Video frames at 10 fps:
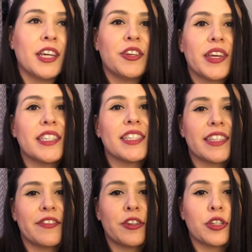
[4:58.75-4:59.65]
You can
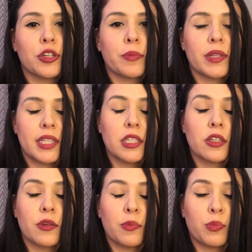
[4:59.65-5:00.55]
deliver your
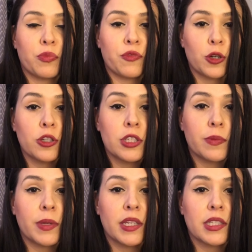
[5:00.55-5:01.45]
placenta
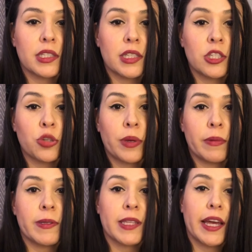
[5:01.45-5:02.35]
first because it's your
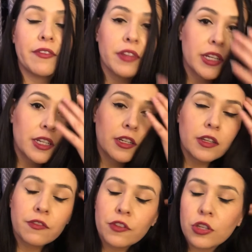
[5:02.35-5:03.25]
baby's lifeline, and
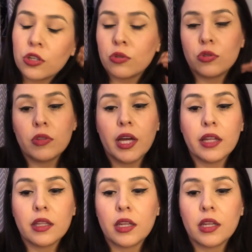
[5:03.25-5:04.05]
if you do that,